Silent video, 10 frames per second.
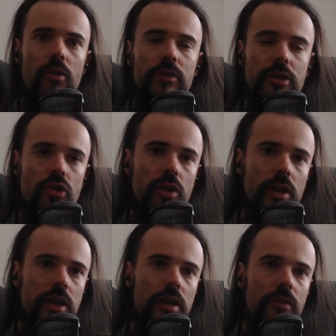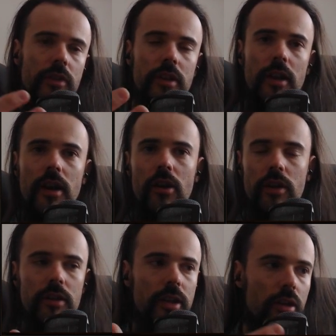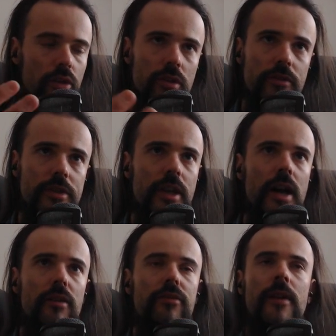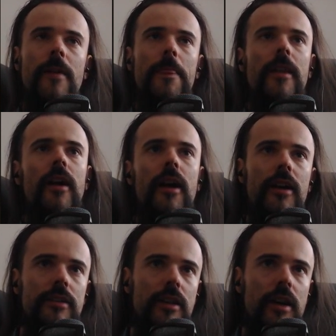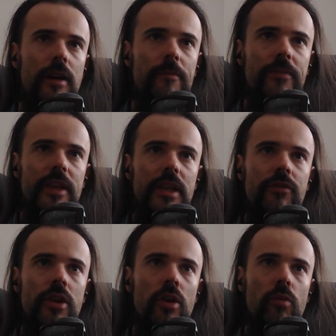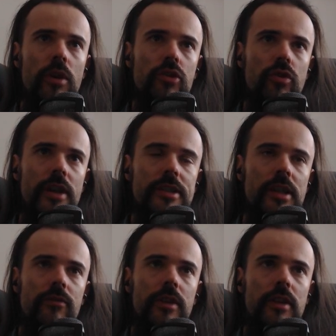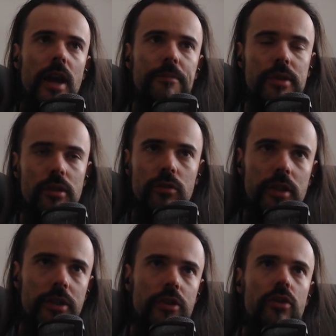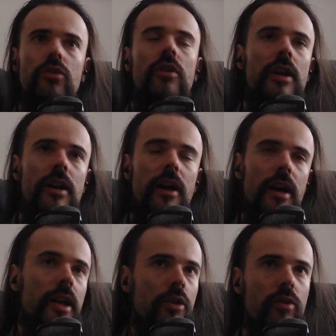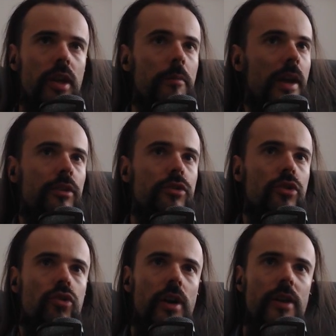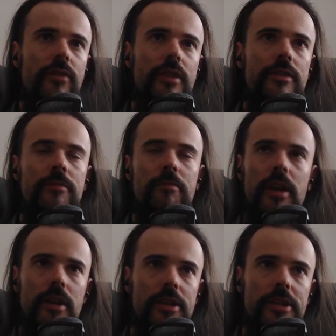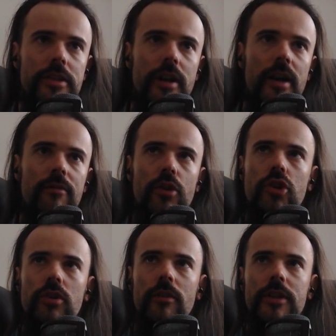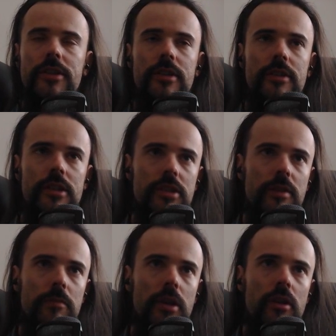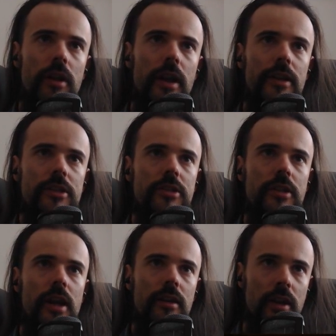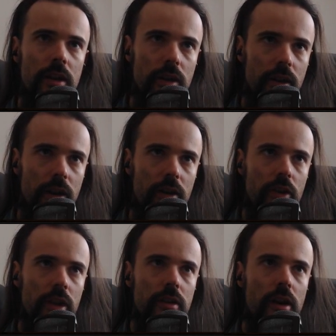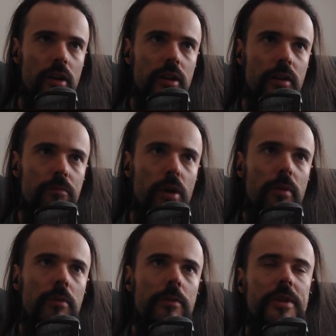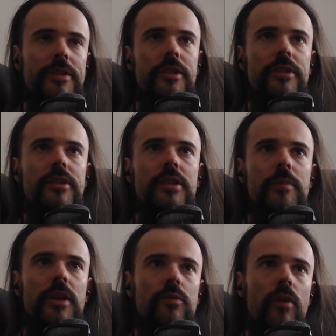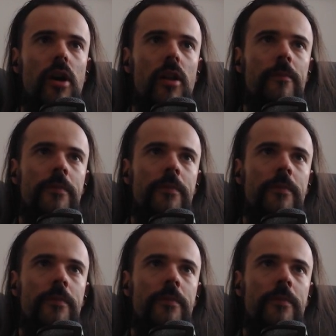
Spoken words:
the tree, and the gear you can get a lot of stuff. And if you really want to try something absolutely new, I can recommend you to try to make a CI version of this existing build and stack our King Guarding and probably Mysticism as well.